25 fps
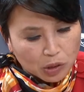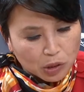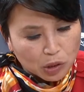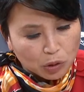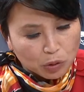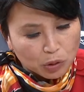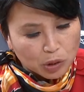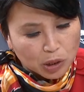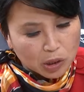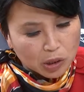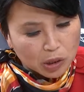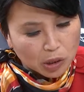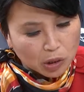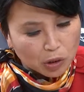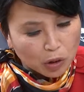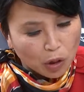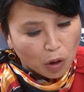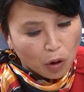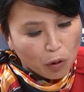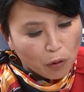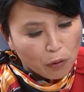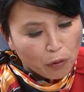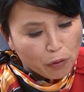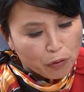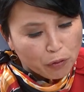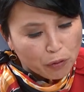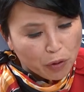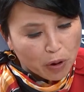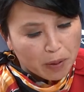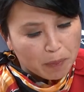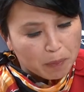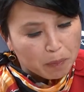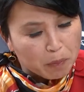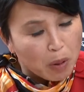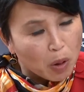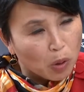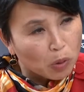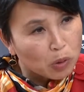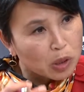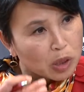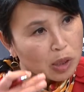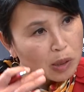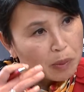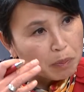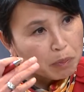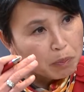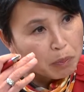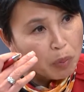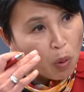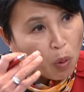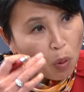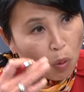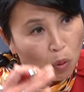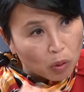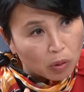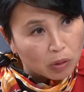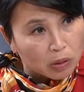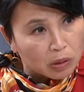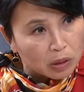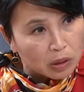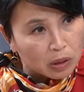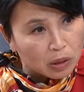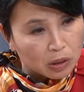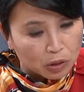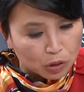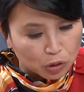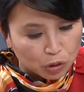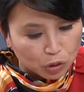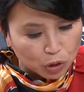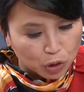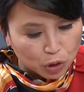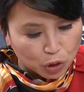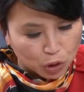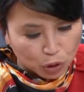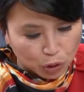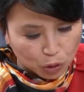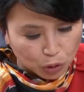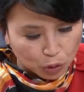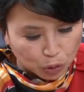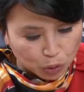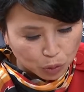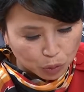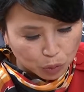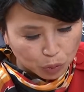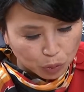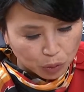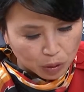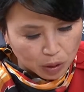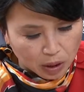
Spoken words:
so does it go from most important to...